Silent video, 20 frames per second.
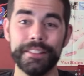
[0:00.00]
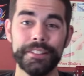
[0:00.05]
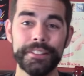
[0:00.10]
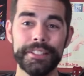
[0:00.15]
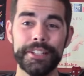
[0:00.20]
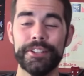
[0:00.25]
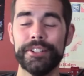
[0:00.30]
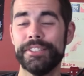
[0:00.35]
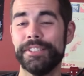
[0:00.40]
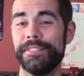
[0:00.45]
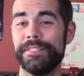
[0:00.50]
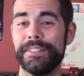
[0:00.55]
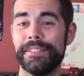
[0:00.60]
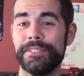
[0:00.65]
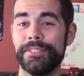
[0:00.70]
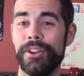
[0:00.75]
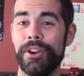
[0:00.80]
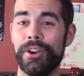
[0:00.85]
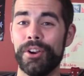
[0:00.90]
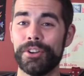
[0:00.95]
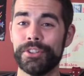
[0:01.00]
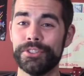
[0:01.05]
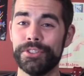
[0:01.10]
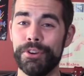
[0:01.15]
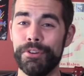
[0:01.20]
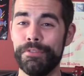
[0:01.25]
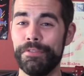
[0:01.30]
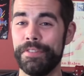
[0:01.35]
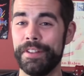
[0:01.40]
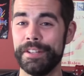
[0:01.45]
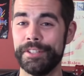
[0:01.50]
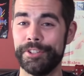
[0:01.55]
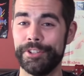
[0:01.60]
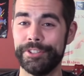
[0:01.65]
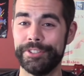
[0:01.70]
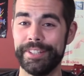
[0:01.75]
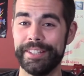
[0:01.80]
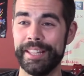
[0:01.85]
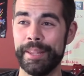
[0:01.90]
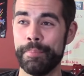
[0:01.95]
The lyrics of the song are so
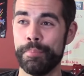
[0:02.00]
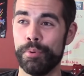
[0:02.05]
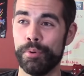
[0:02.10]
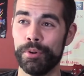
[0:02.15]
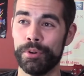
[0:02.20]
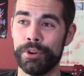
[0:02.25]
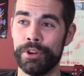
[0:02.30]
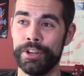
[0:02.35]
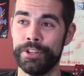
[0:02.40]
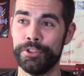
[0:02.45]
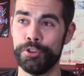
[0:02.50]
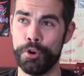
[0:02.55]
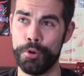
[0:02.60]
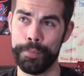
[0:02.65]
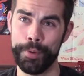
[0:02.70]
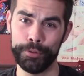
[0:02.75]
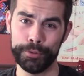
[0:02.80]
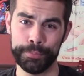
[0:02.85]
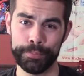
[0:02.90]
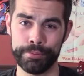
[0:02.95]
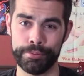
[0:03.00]
vicious that they border into almost